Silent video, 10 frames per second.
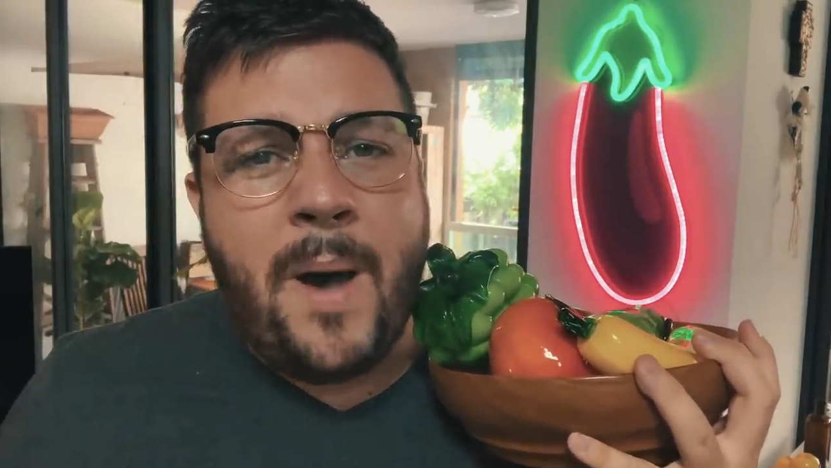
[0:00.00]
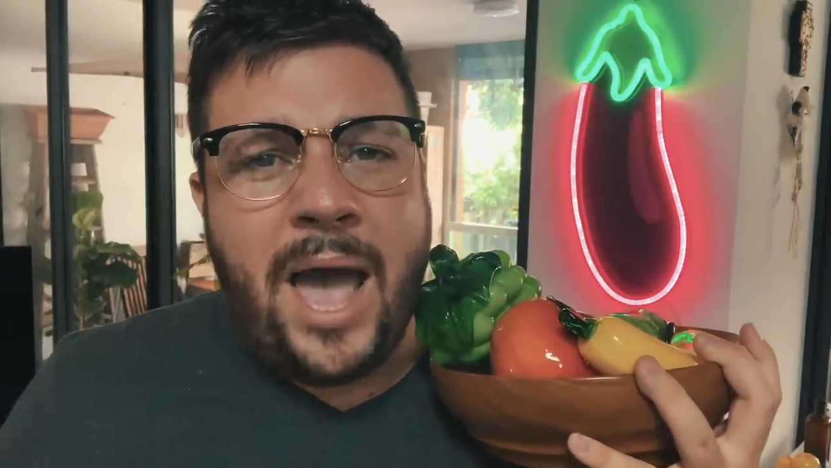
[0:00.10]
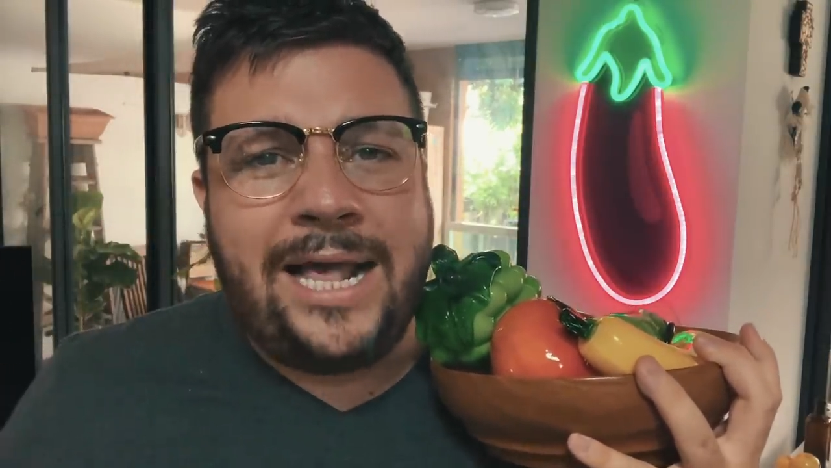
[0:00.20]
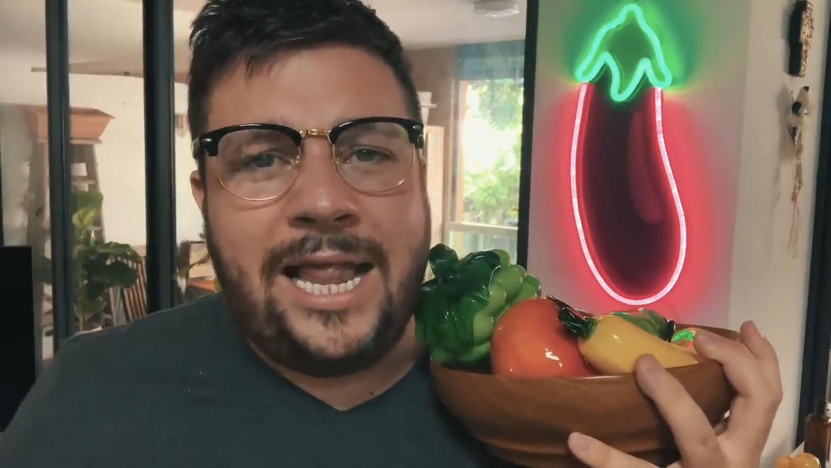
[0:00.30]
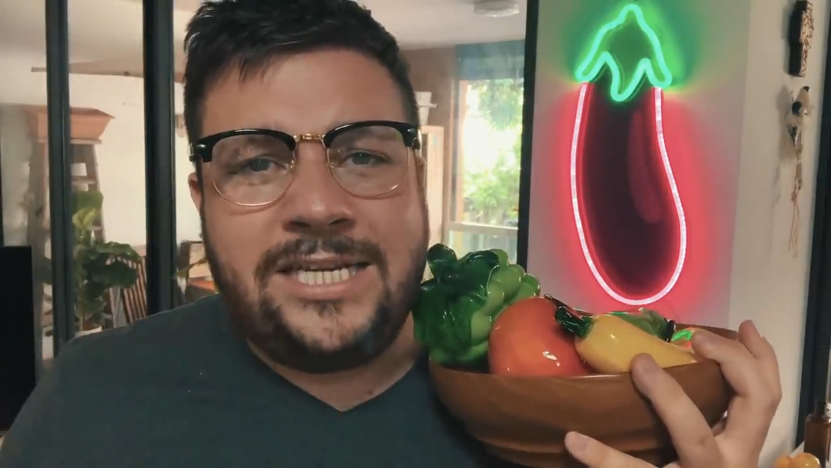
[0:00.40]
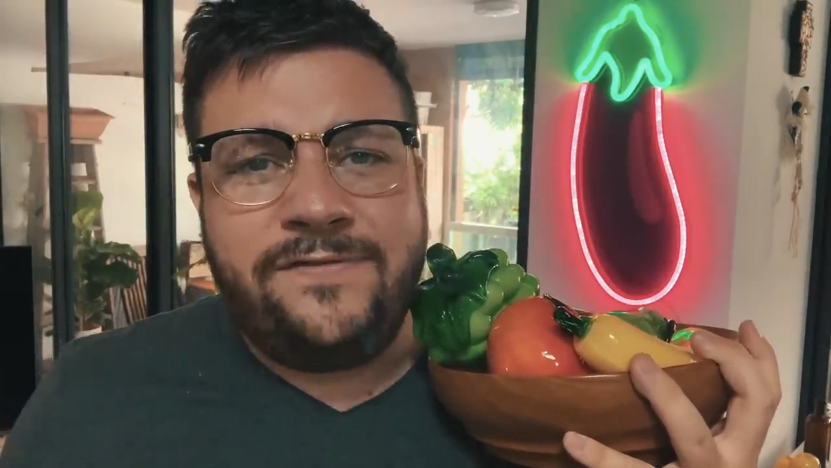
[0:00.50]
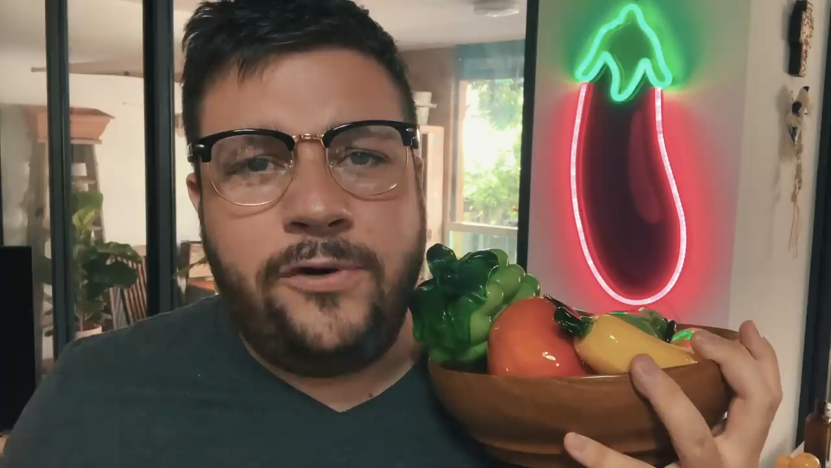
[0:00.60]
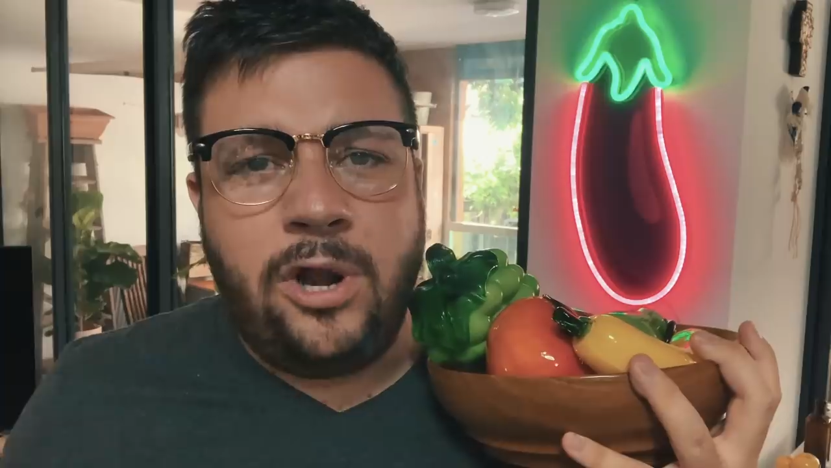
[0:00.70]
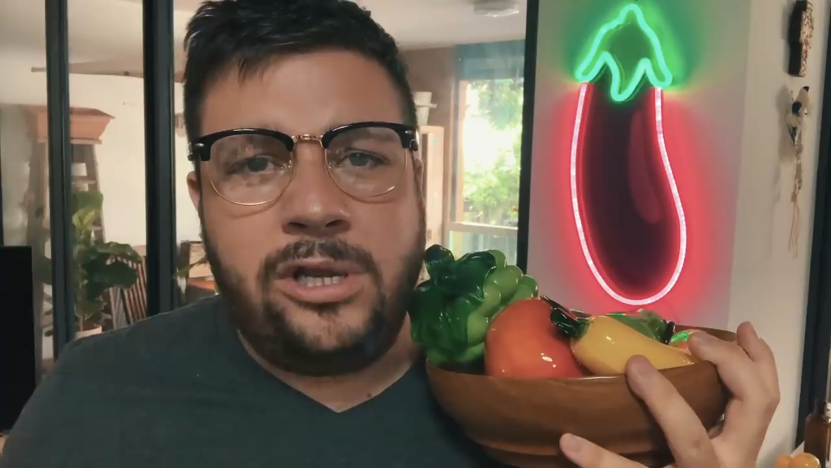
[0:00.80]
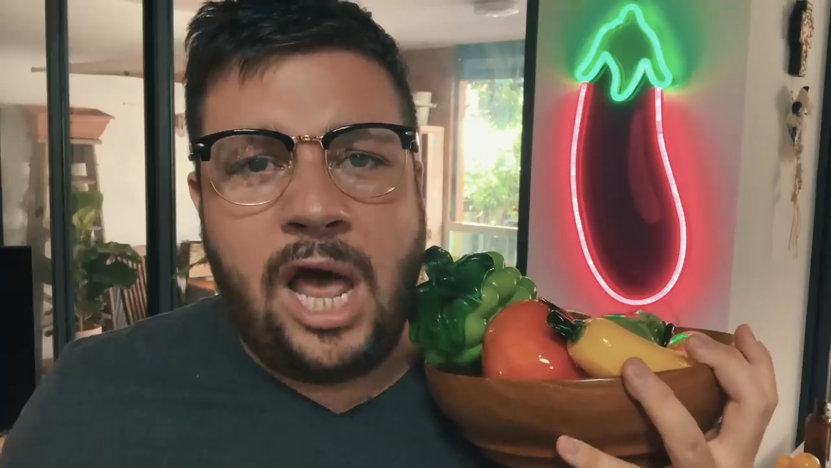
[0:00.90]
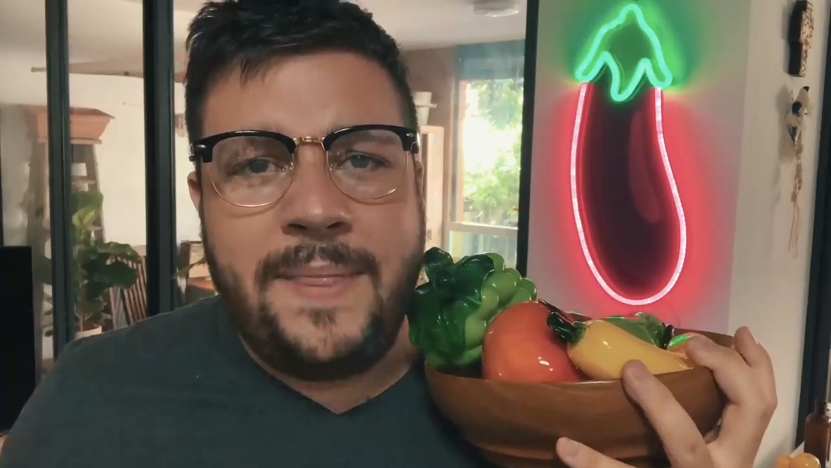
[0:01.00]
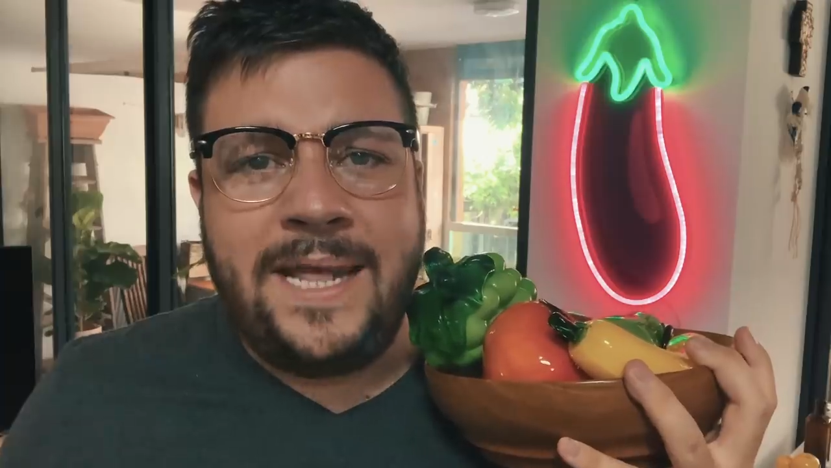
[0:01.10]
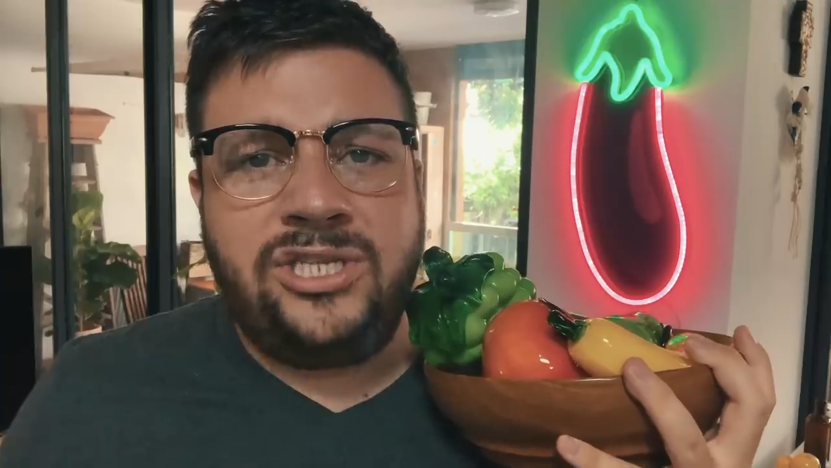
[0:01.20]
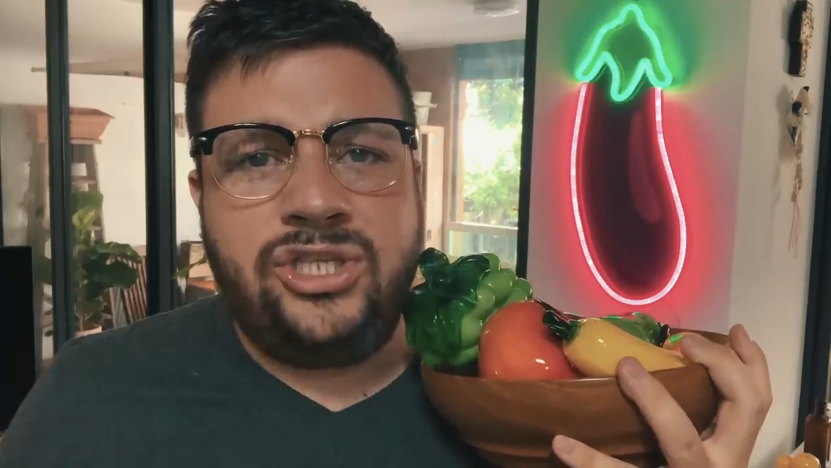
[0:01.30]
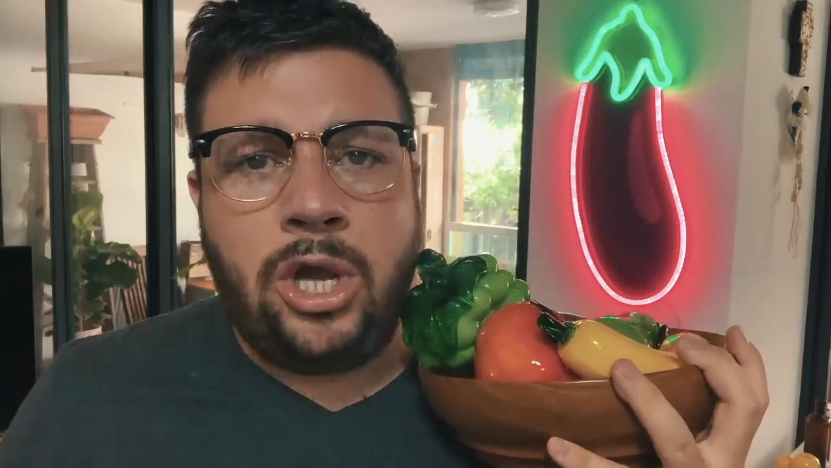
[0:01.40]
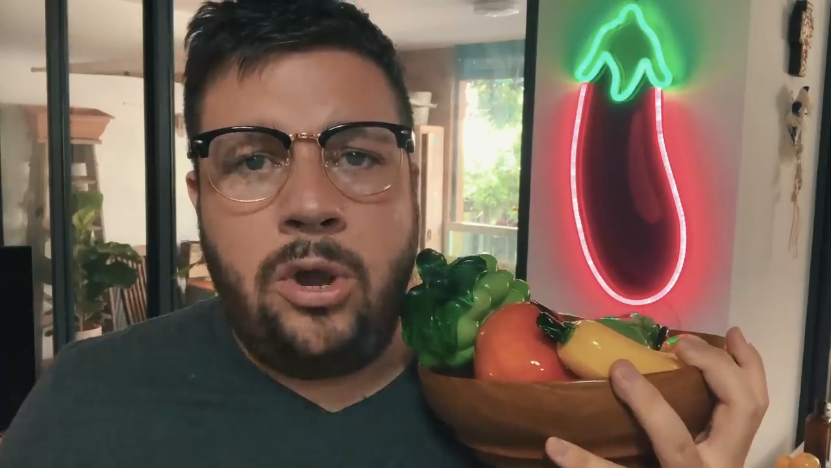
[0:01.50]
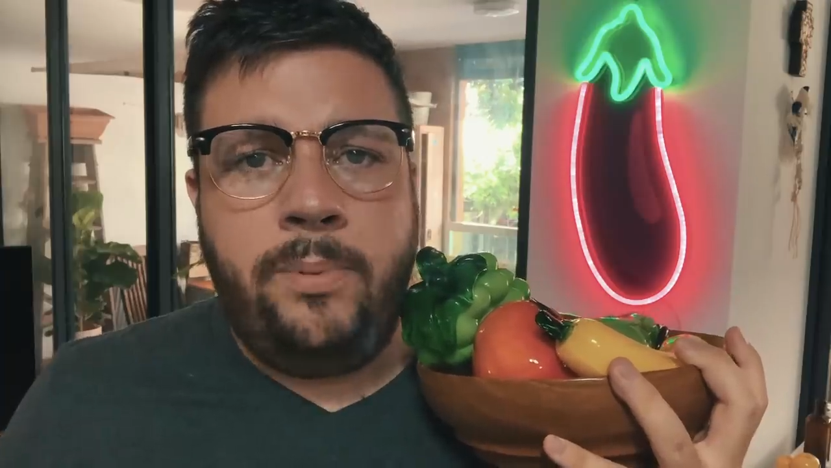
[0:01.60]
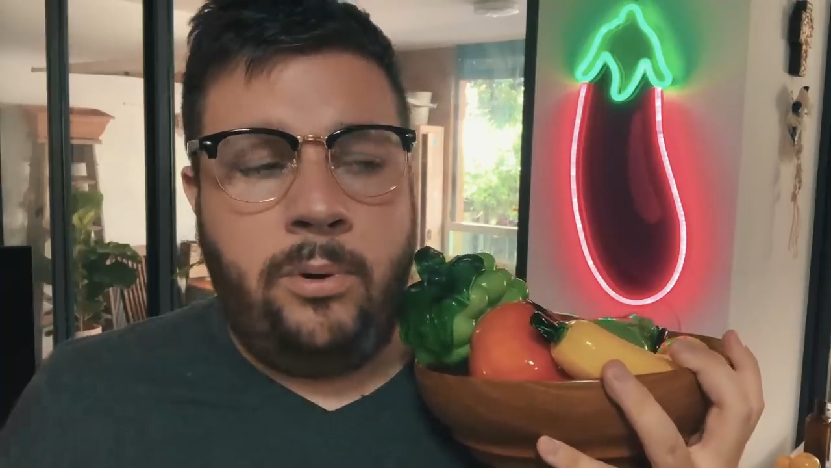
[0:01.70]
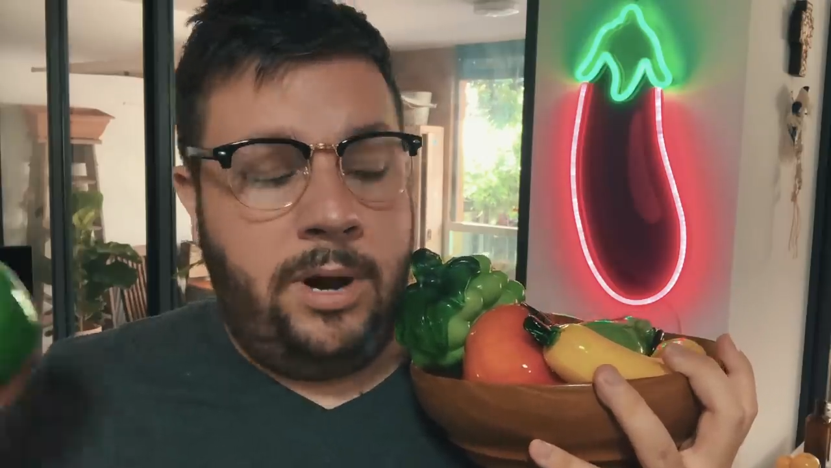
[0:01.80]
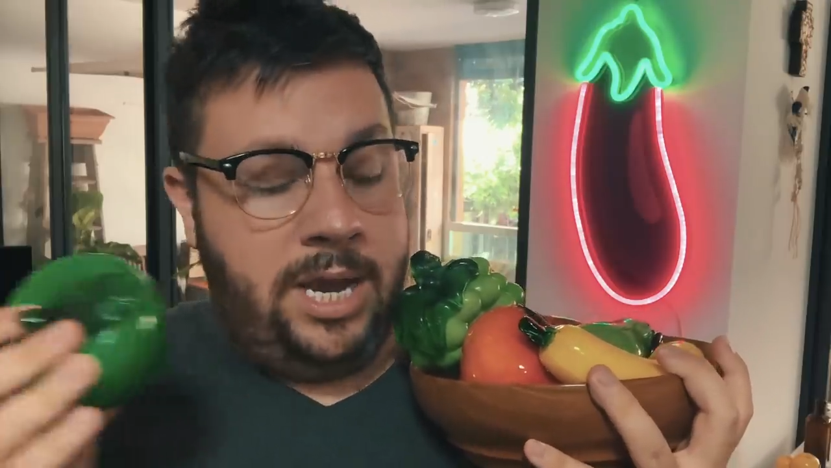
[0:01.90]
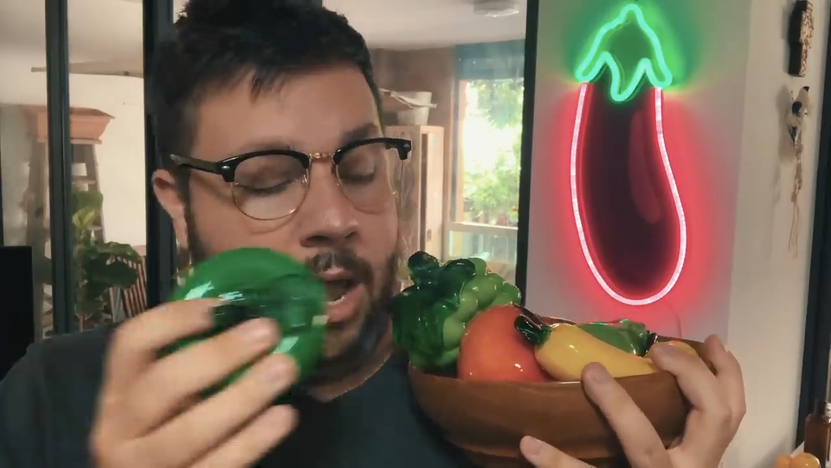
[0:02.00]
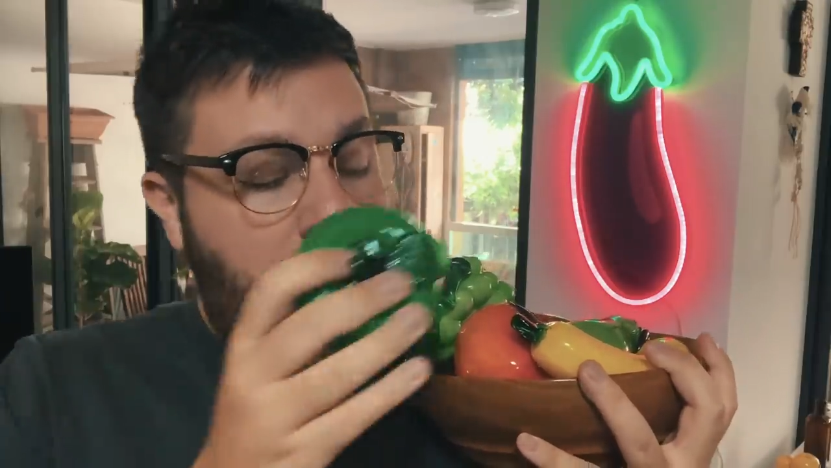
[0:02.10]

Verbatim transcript: buy glass fruit online, that's so boring.